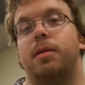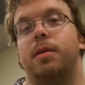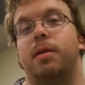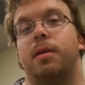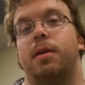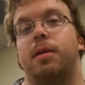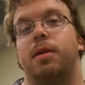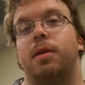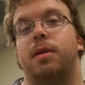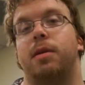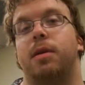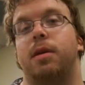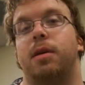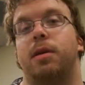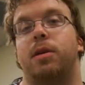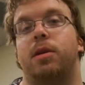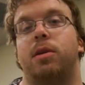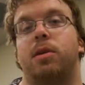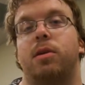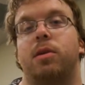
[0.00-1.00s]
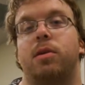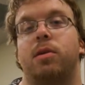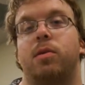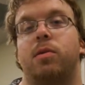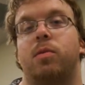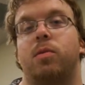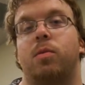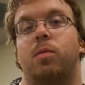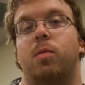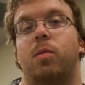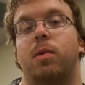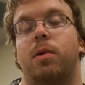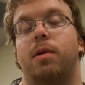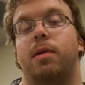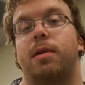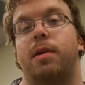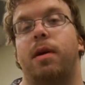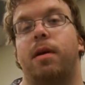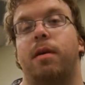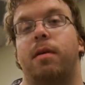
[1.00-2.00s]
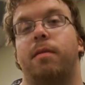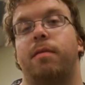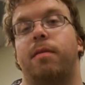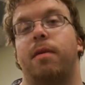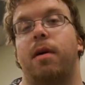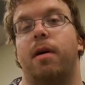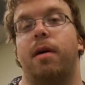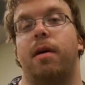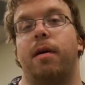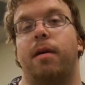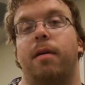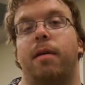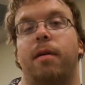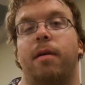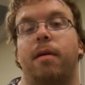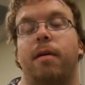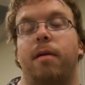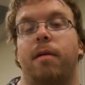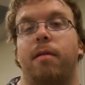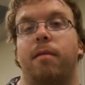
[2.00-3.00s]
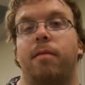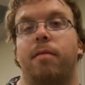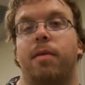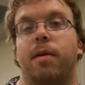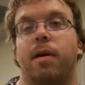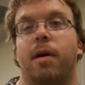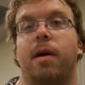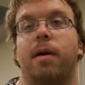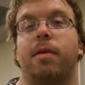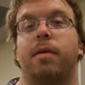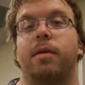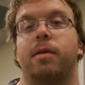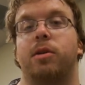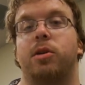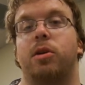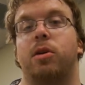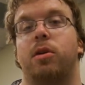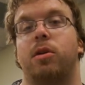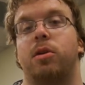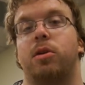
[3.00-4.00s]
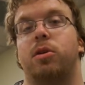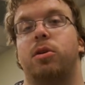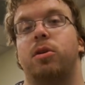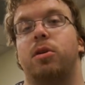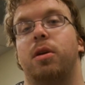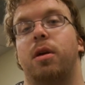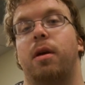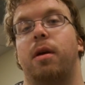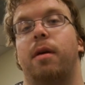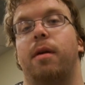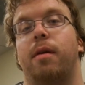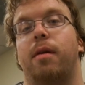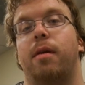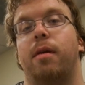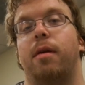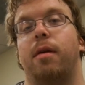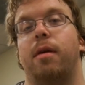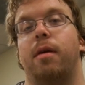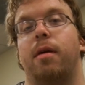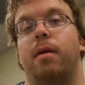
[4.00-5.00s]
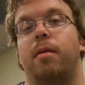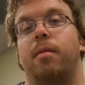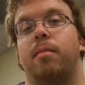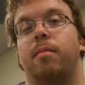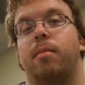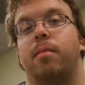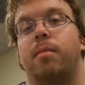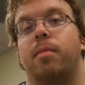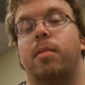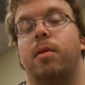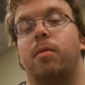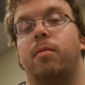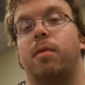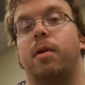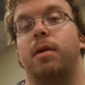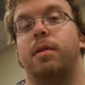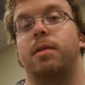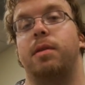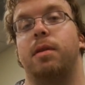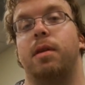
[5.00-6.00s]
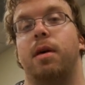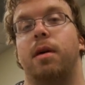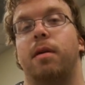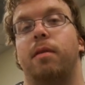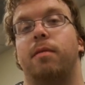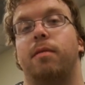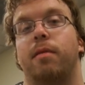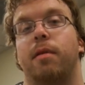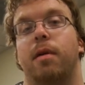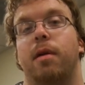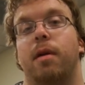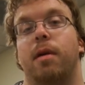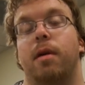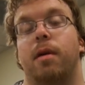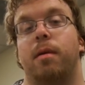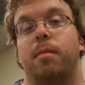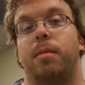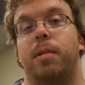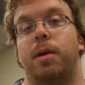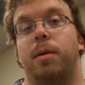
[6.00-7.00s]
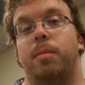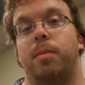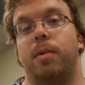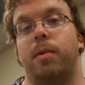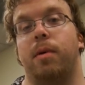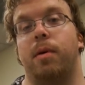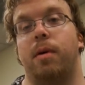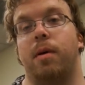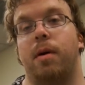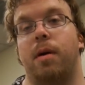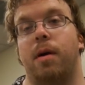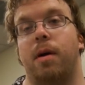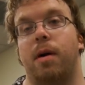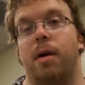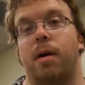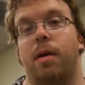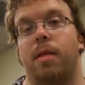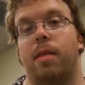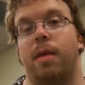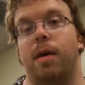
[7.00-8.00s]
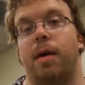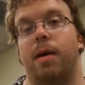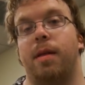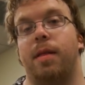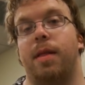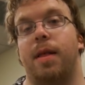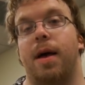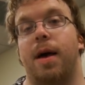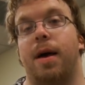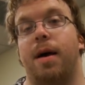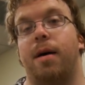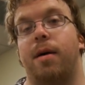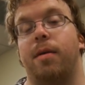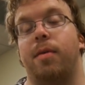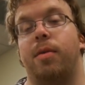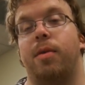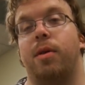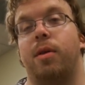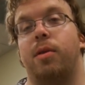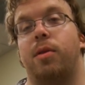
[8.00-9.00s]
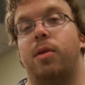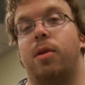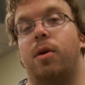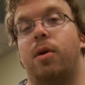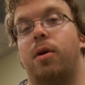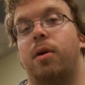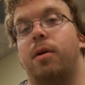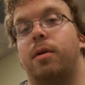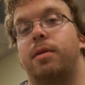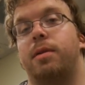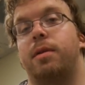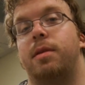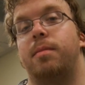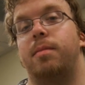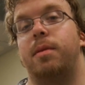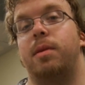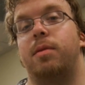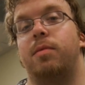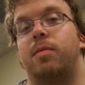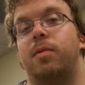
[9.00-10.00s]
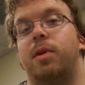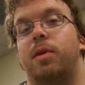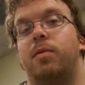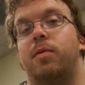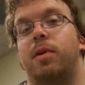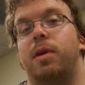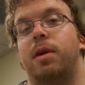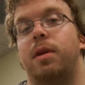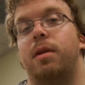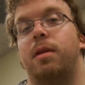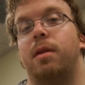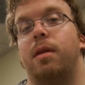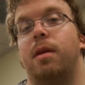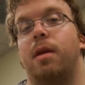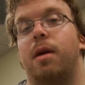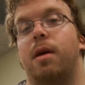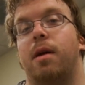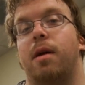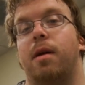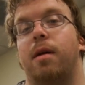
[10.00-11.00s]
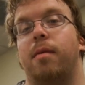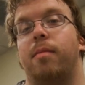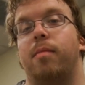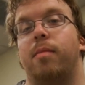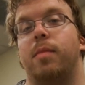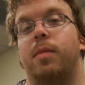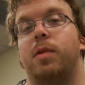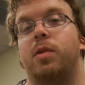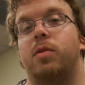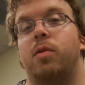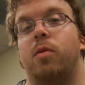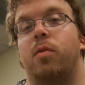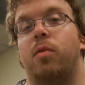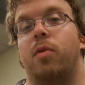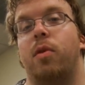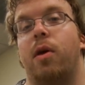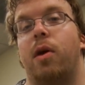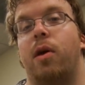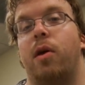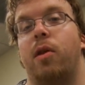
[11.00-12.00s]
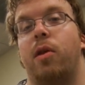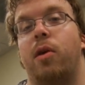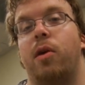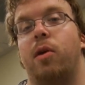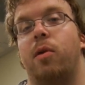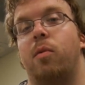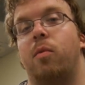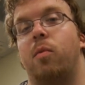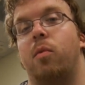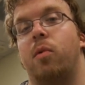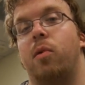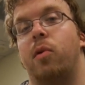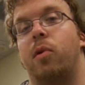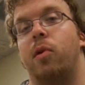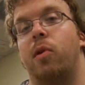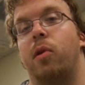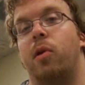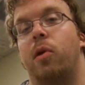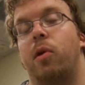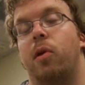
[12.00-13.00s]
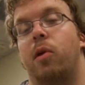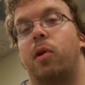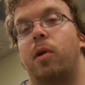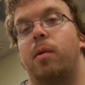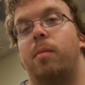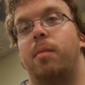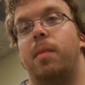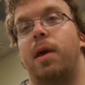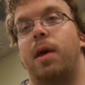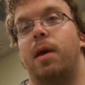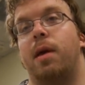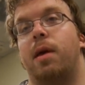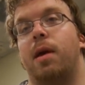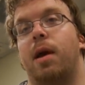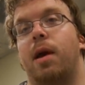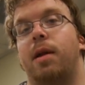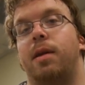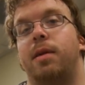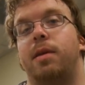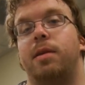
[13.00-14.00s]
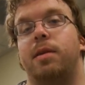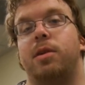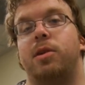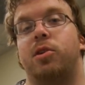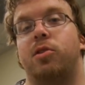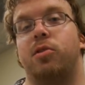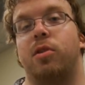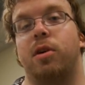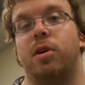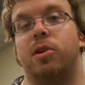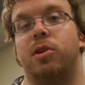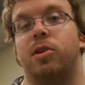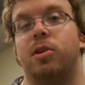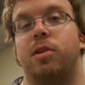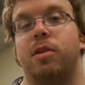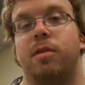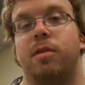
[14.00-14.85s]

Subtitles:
the legislatures were terrified of the Catholic Church and the right to life people, they allowed the law to be rewritten so that it would make any destruction